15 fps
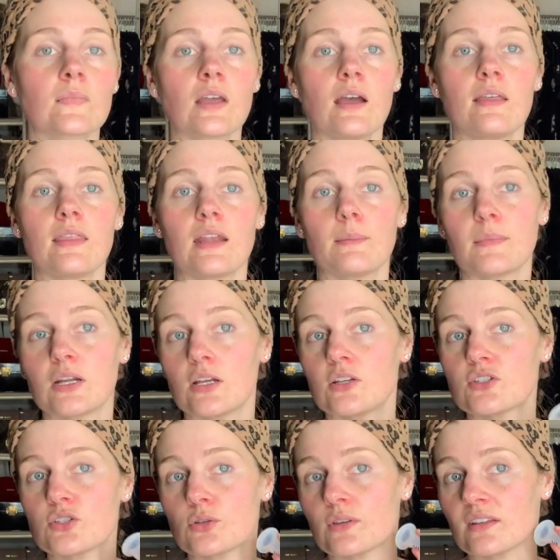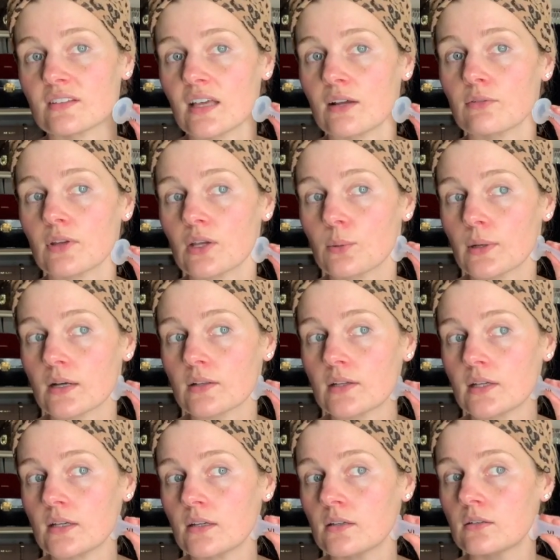And then I'm gonna do the side really
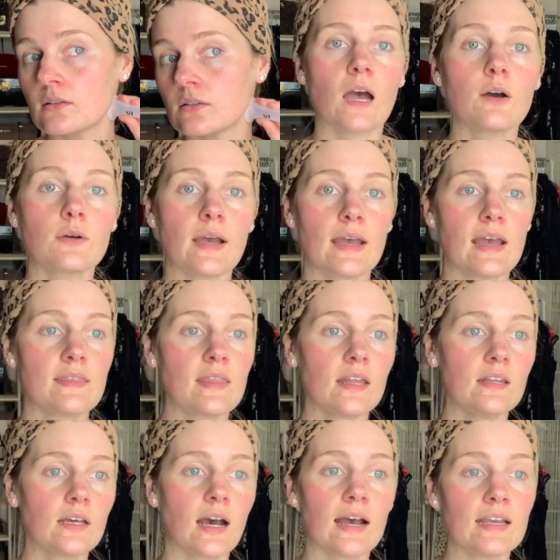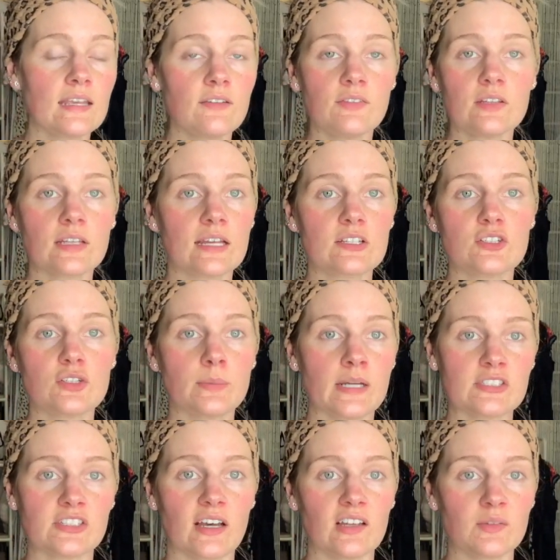quickly. Okay, and then I even like to do my
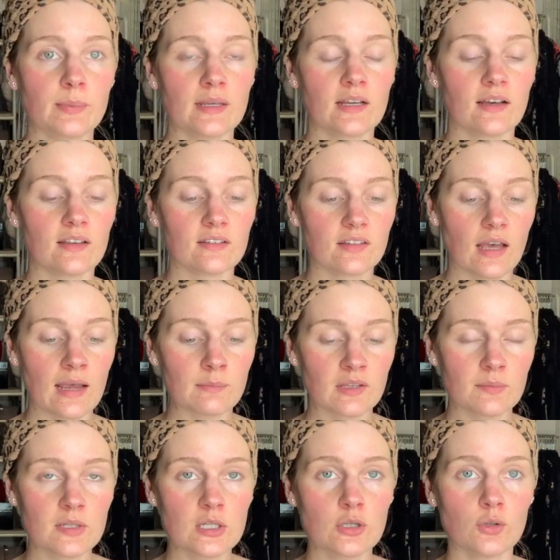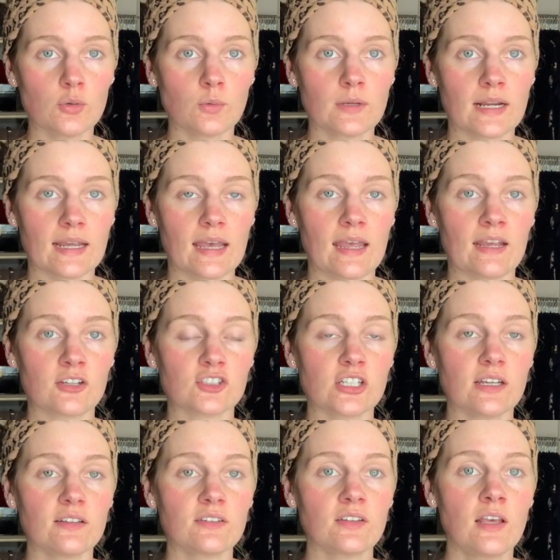chest because I'm somebody who, when I get
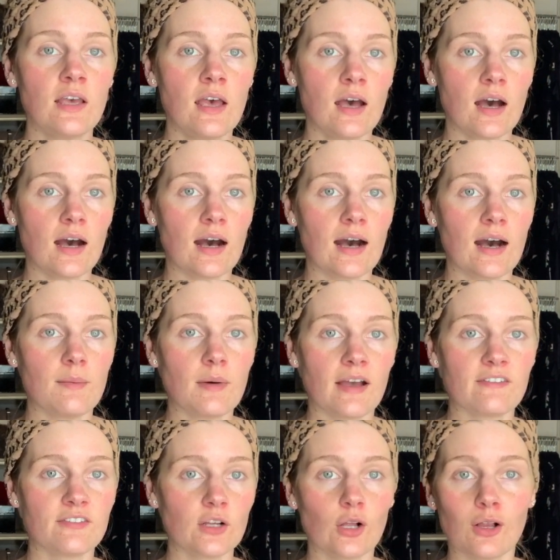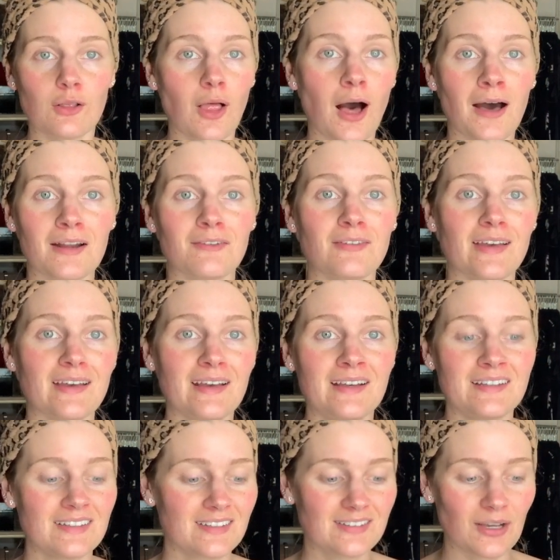anxious, um, I feel a lot of it,
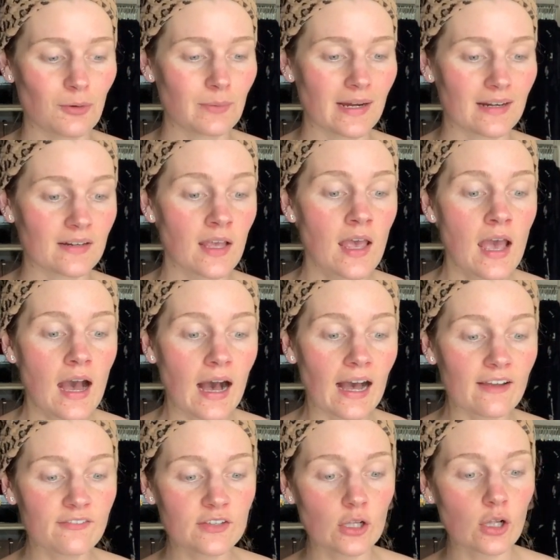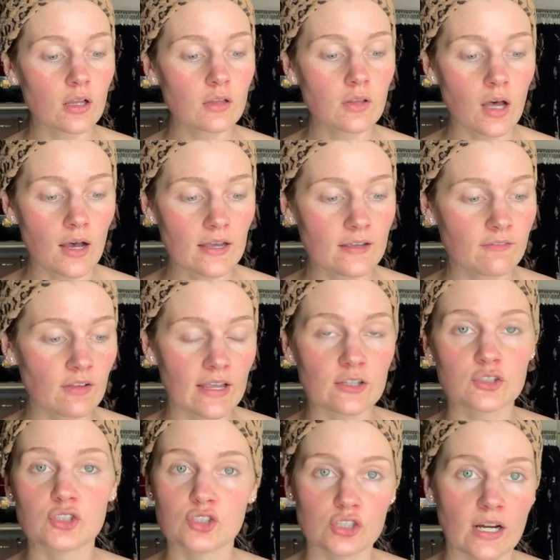so weird. I feel lot of like
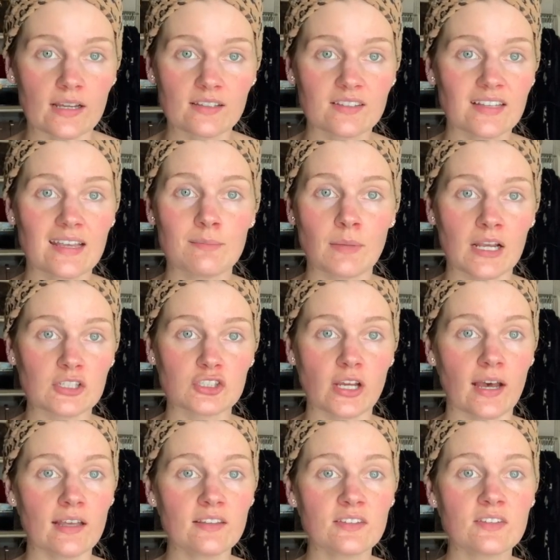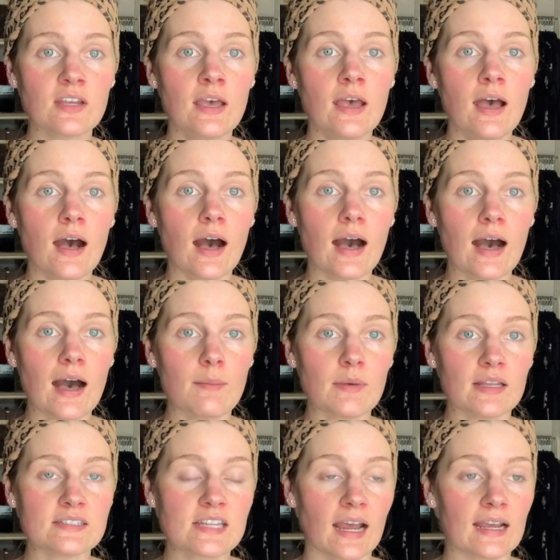stress in my chest um,
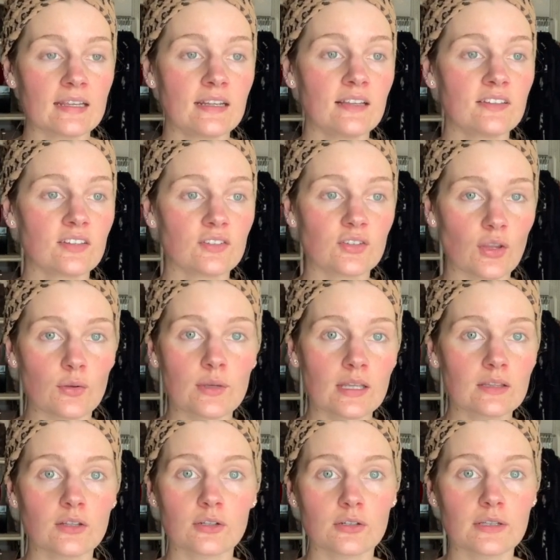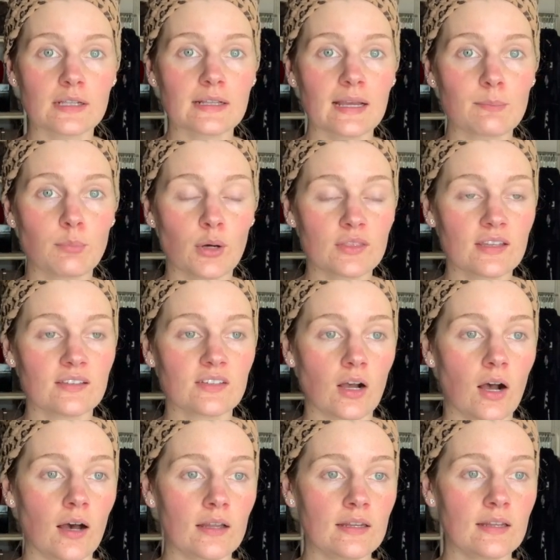and tightness. So you can literally like put these
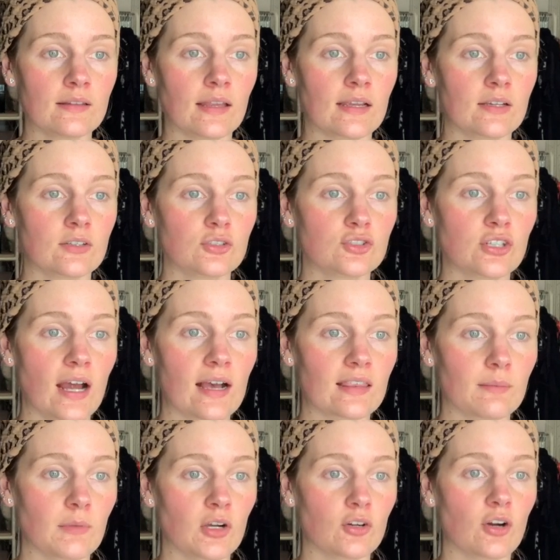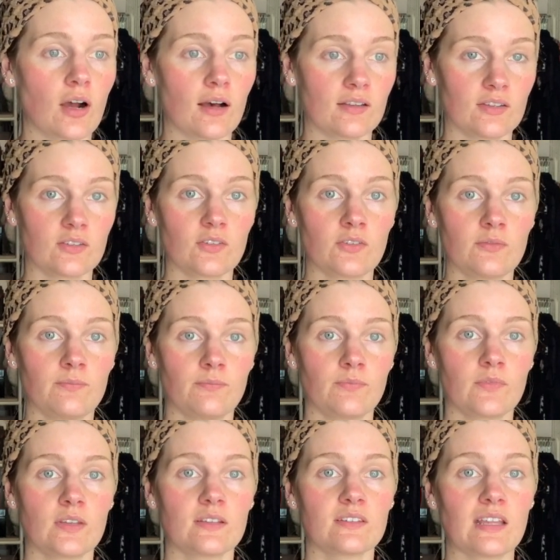on and like drag them across
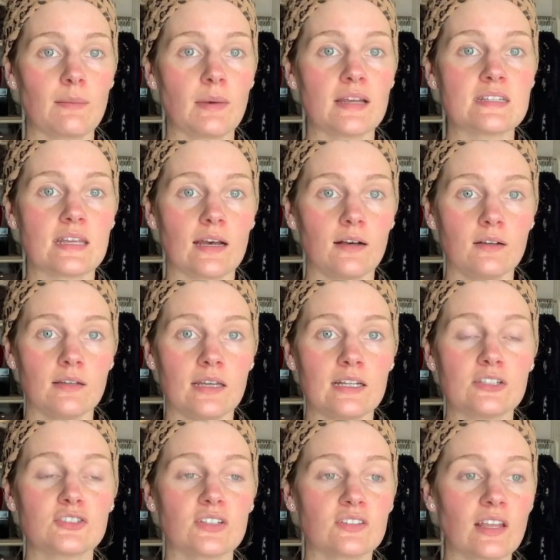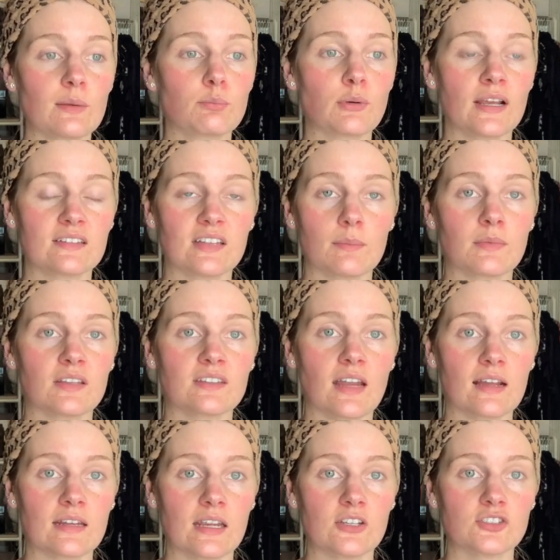same idea. And it just like breaks up the
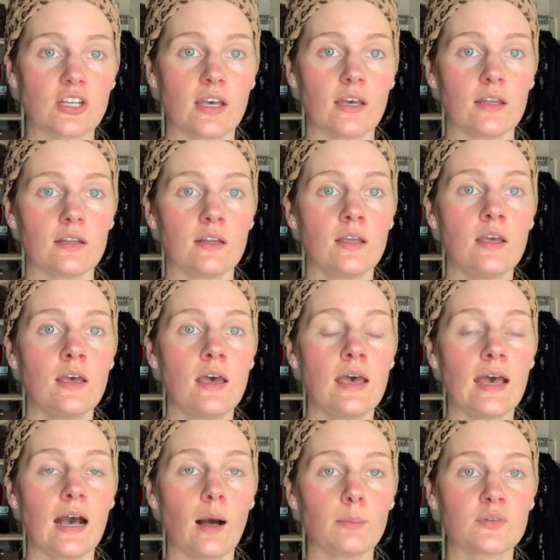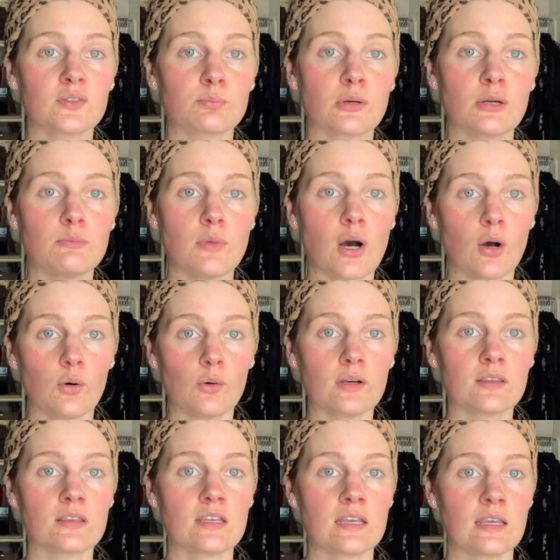stagnation, helps
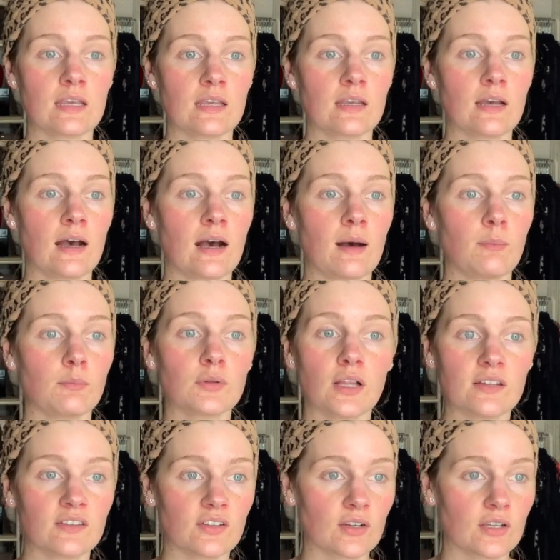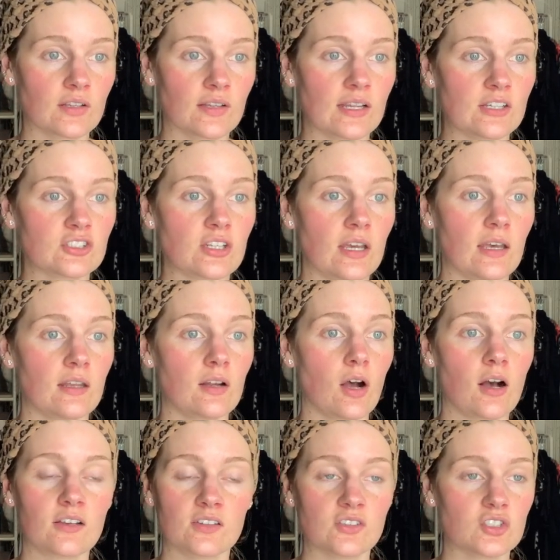promote the um, blood circulation,
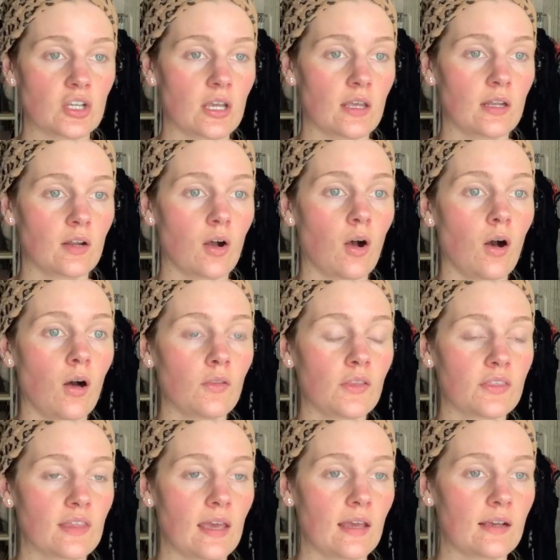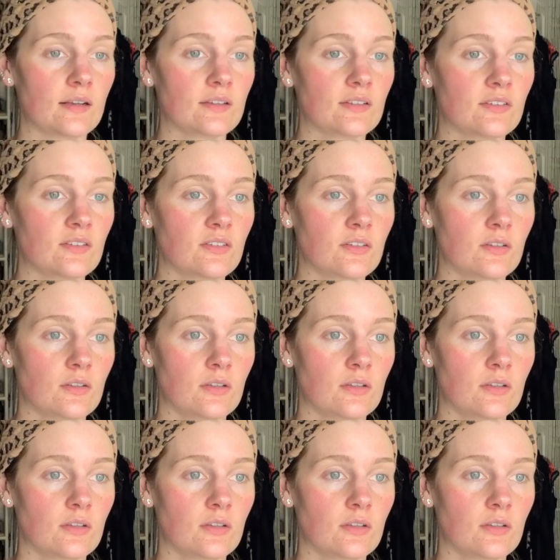oxygen, all the things.